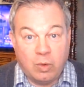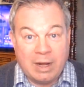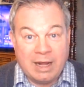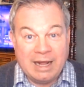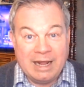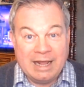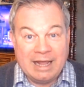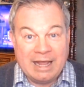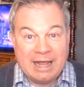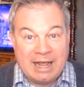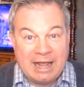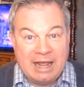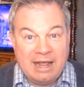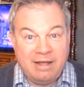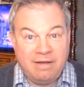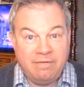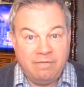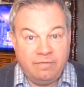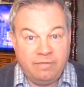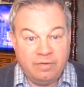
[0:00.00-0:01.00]
I
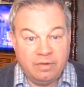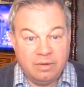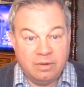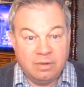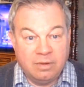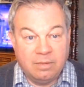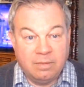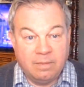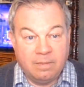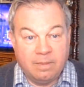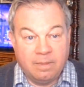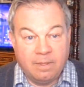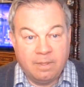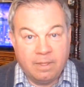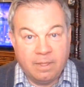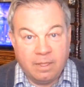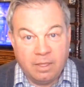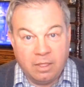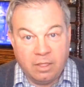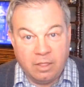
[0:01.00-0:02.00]
have
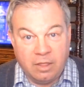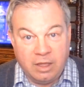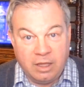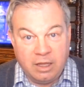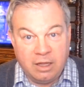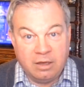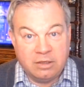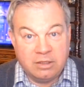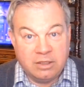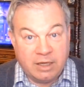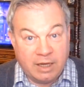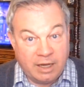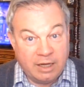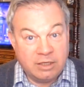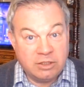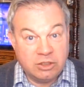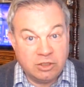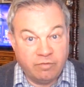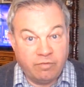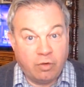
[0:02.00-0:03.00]
the
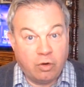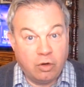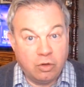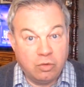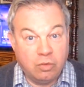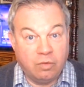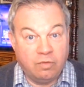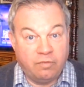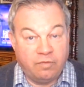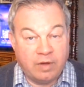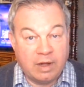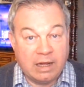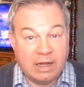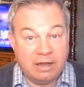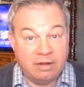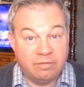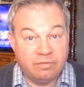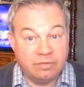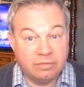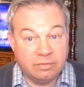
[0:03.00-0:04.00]
text of Article 5